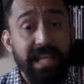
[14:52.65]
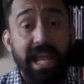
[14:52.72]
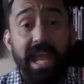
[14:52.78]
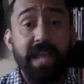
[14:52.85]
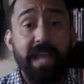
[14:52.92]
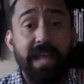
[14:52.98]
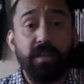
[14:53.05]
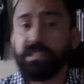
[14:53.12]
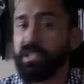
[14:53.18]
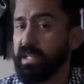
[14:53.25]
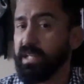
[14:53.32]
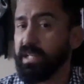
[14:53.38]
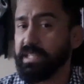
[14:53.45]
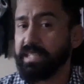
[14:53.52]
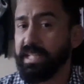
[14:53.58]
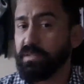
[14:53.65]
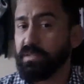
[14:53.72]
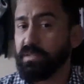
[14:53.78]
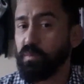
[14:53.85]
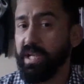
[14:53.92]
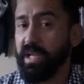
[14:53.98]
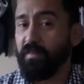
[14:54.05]
and I'll see you guys next
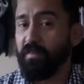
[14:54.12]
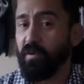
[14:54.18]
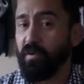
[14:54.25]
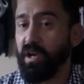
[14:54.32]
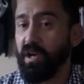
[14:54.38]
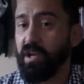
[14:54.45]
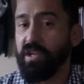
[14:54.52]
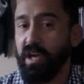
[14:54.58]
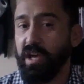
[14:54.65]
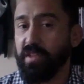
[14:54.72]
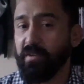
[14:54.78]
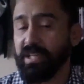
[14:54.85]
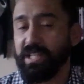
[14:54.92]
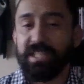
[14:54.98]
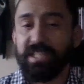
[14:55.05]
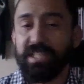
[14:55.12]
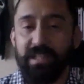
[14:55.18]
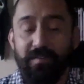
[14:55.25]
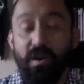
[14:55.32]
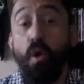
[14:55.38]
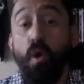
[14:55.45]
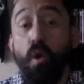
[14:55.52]
week for another edition
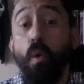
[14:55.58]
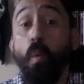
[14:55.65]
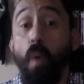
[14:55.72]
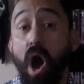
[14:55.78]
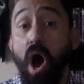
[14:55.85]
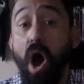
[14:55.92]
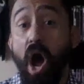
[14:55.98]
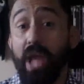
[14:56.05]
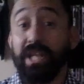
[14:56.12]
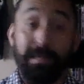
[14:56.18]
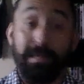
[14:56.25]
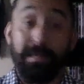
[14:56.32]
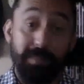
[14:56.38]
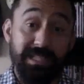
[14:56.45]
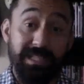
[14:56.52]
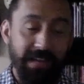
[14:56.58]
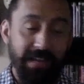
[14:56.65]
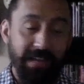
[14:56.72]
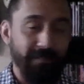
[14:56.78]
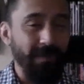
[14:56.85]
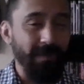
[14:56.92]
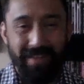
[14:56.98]
of why WTF,
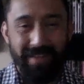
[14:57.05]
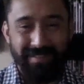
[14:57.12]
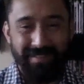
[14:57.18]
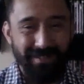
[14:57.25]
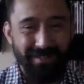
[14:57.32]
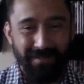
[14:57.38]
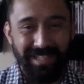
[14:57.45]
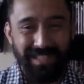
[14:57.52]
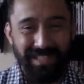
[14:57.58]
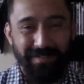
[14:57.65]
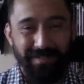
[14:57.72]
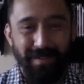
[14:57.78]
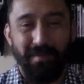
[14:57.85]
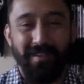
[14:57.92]
why haven't you watched this film?